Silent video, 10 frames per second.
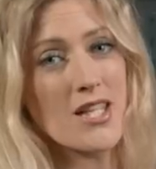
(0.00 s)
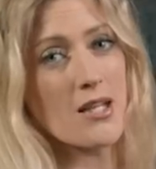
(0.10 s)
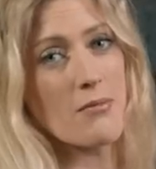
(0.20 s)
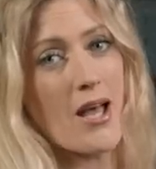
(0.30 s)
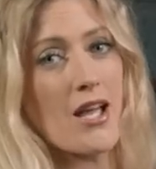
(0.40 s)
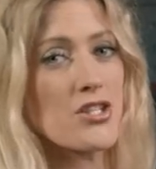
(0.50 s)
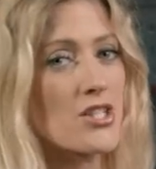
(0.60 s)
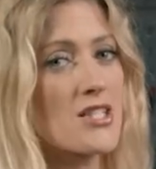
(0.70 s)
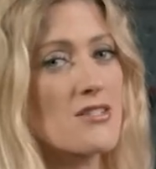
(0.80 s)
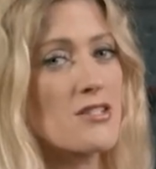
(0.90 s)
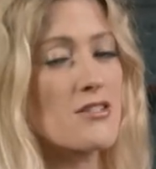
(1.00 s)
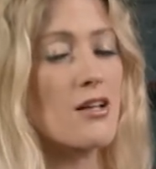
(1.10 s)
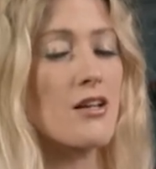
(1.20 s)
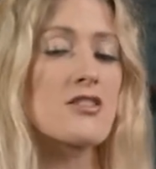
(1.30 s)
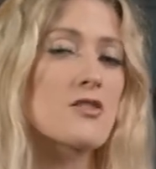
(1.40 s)
in mesh and it's
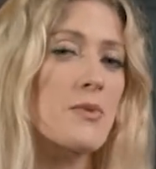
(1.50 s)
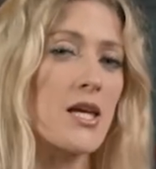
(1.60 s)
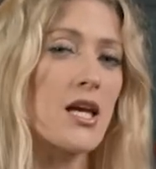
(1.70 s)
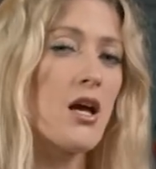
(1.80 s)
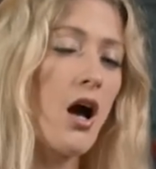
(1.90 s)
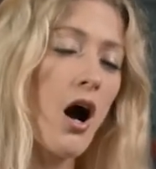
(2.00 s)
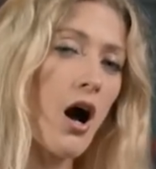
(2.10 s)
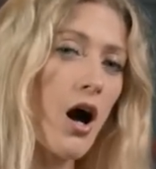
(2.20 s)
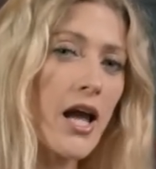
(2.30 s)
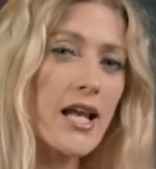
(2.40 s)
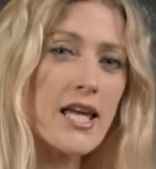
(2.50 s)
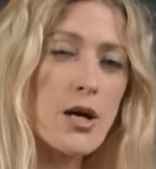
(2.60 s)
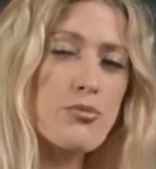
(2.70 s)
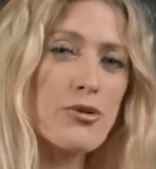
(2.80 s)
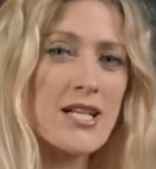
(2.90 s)
designed to be highly
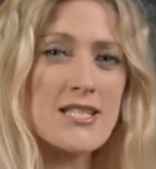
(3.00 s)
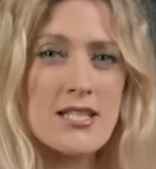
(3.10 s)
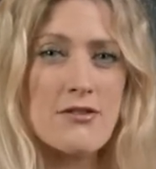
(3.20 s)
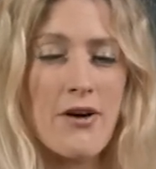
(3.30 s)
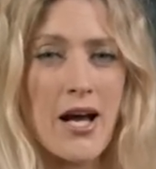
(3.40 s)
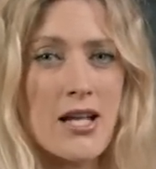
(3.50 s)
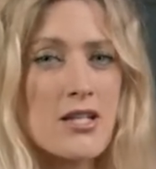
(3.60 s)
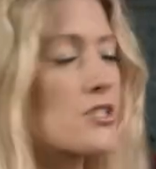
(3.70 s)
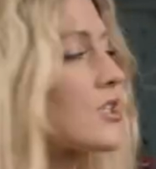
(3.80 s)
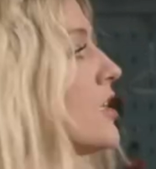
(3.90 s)
abrasive and